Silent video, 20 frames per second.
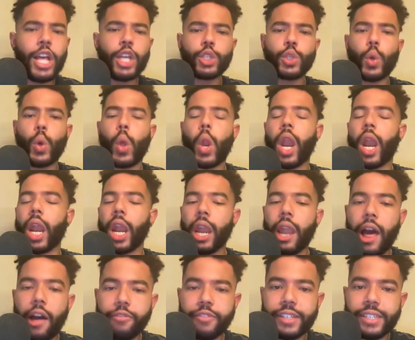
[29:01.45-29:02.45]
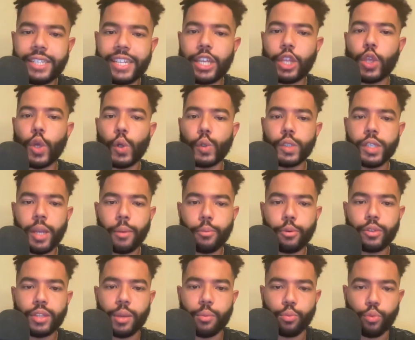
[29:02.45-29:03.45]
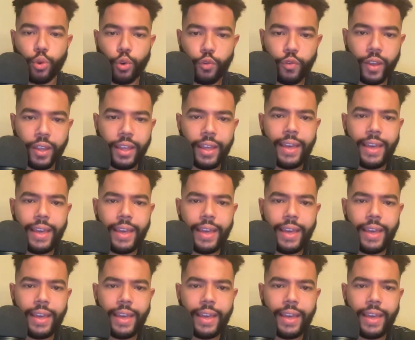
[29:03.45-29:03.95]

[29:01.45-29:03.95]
So, love to see those numbers improving.